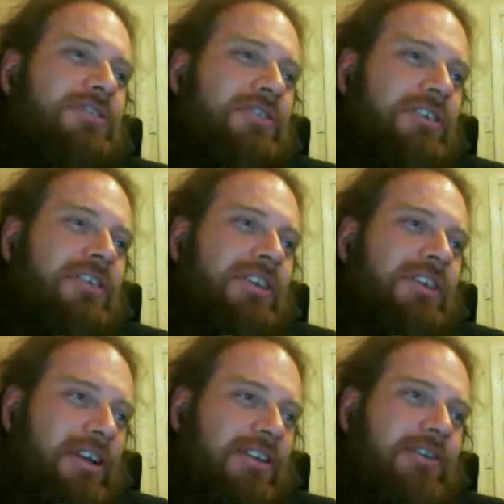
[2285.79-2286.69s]
I will
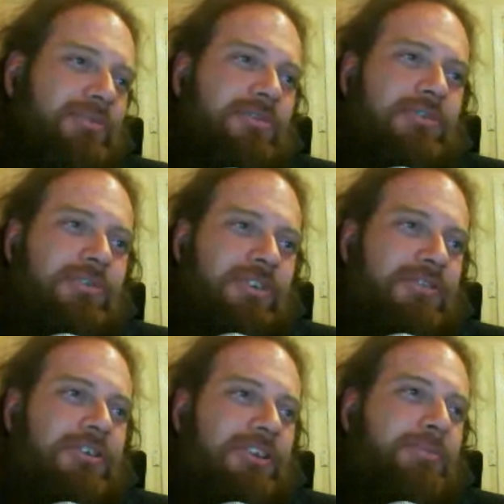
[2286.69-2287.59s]
watch Donnie
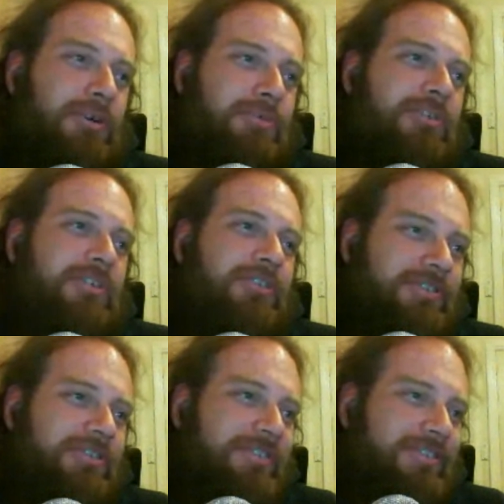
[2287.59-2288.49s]
Darko before next week,
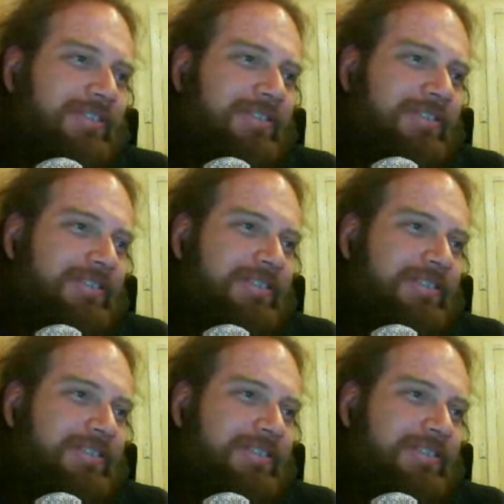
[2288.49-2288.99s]
I promise.